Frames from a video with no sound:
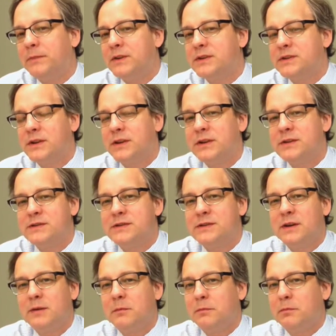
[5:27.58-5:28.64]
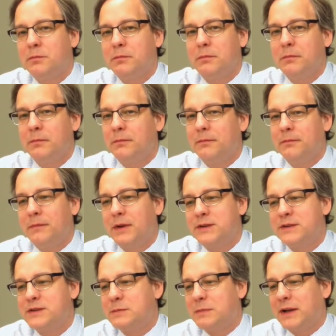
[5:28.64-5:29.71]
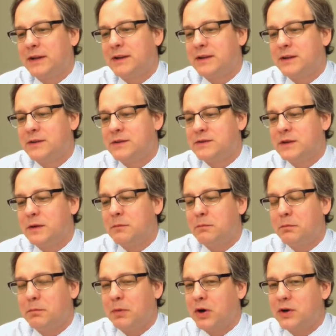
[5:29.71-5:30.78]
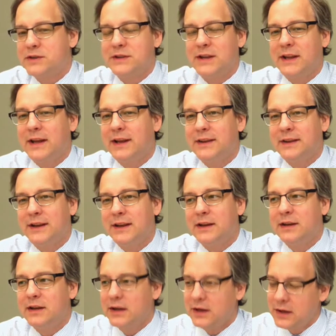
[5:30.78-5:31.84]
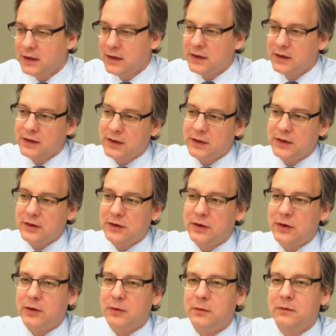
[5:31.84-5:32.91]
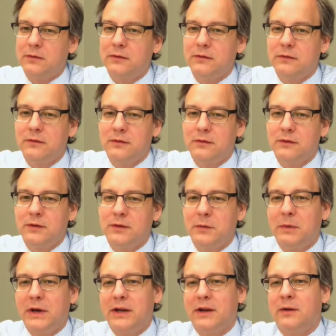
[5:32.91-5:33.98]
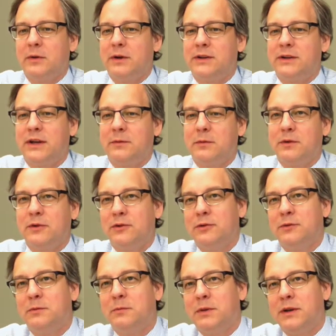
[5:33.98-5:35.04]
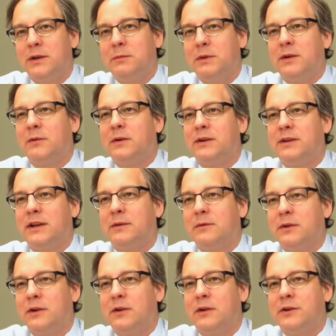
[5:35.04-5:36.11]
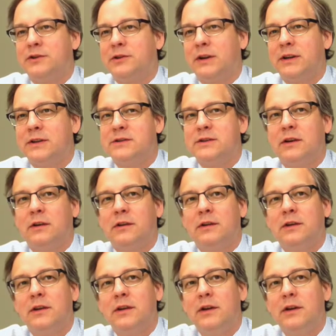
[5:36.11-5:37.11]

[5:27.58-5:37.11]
so there's some, I suspect that there's some parts to that you might not want to take with gluten, but you might want to take with a large grain of salt.